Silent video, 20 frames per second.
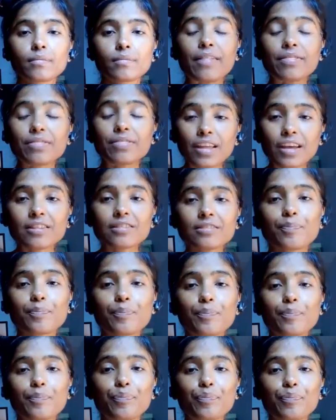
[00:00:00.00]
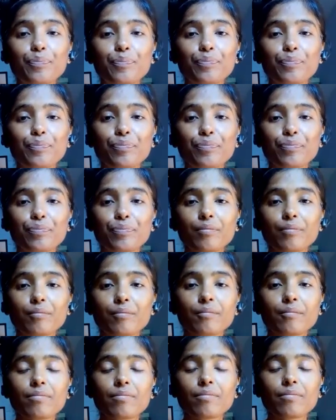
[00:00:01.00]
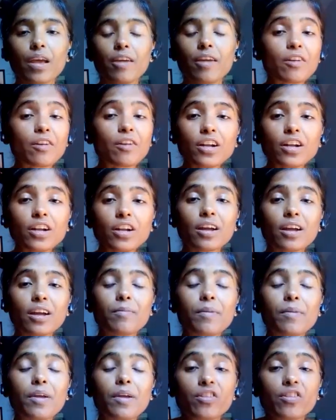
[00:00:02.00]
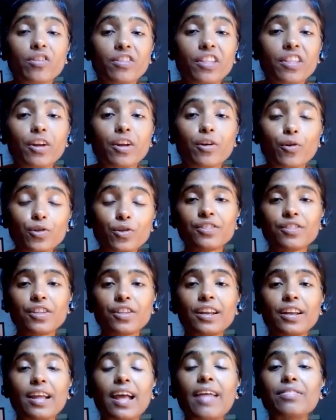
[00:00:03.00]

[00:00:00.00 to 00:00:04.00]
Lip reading: And then if they are not coming out, they are rotting there,